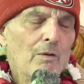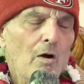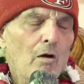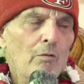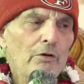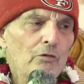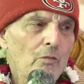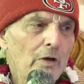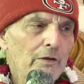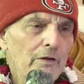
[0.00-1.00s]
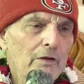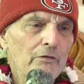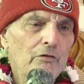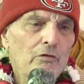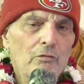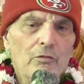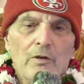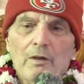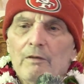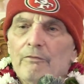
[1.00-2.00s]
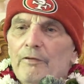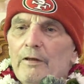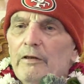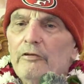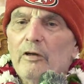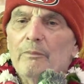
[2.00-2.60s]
always wanted us to finish